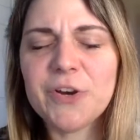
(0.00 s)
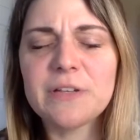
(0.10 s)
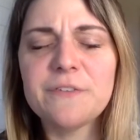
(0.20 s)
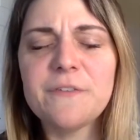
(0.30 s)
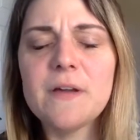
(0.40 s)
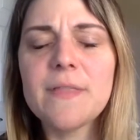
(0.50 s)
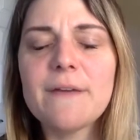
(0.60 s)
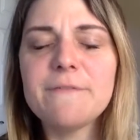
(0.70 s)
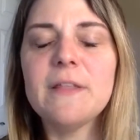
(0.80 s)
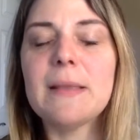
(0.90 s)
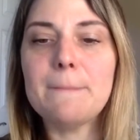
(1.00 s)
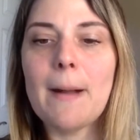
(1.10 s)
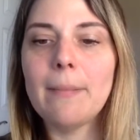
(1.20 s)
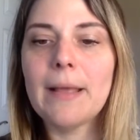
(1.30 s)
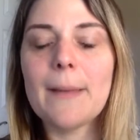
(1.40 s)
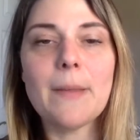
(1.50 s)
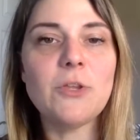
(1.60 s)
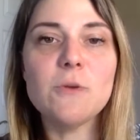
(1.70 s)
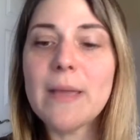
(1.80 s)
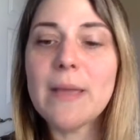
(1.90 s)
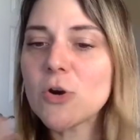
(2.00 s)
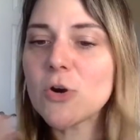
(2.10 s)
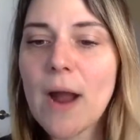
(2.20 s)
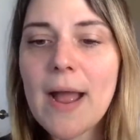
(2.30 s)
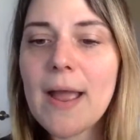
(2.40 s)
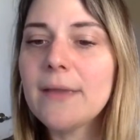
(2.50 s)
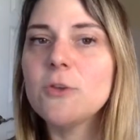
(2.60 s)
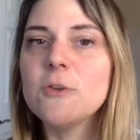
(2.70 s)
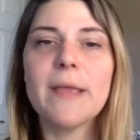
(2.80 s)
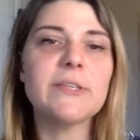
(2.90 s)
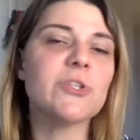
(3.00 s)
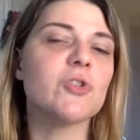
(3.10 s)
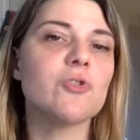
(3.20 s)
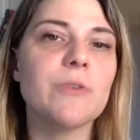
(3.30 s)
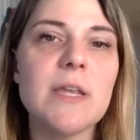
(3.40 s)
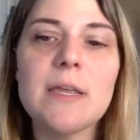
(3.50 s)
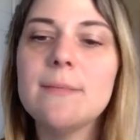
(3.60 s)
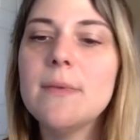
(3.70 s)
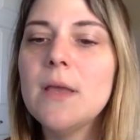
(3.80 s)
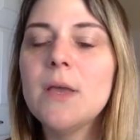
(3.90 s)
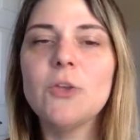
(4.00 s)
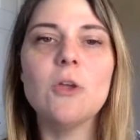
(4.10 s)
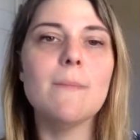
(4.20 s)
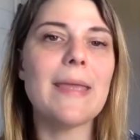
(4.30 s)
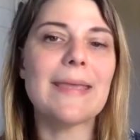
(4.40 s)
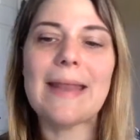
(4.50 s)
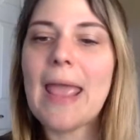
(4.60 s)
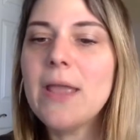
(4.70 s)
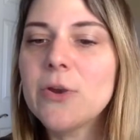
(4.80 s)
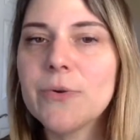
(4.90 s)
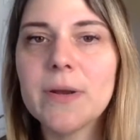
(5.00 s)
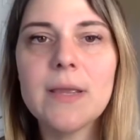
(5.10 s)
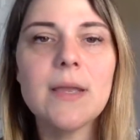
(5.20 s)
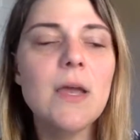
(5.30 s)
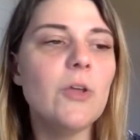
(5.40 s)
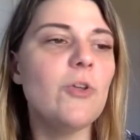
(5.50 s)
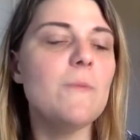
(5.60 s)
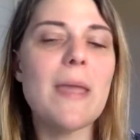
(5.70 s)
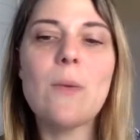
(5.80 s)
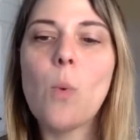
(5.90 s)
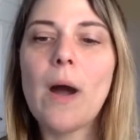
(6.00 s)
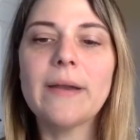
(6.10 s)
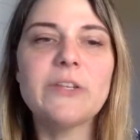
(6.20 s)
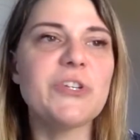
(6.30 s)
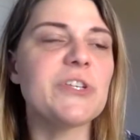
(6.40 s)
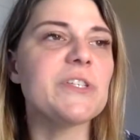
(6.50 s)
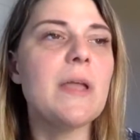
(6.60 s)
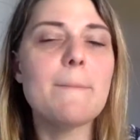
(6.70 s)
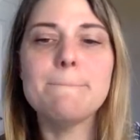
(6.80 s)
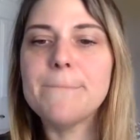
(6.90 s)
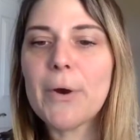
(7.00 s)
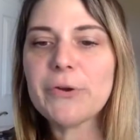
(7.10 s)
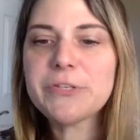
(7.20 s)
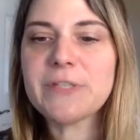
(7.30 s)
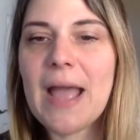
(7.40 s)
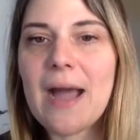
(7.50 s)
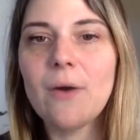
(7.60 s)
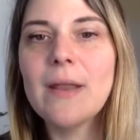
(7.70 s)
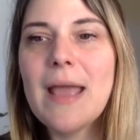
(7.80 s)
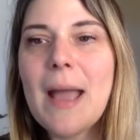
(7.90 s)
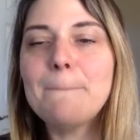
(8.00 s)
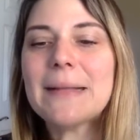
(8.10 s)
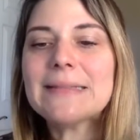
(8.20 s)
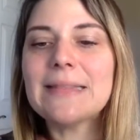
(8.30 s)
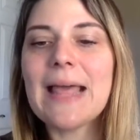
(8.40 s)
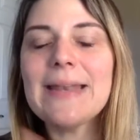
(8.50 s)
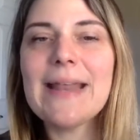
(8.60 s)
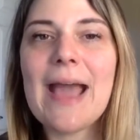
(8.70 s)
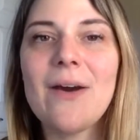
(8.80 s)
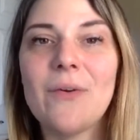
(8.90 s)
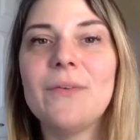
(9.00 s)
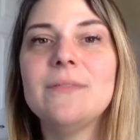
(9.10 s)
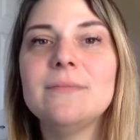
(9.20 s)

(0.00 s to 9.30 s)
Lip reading: going to feel that feeling bubbling up. And you may cry. You may scream. You may get angry. You may want to just burst out. But let it out.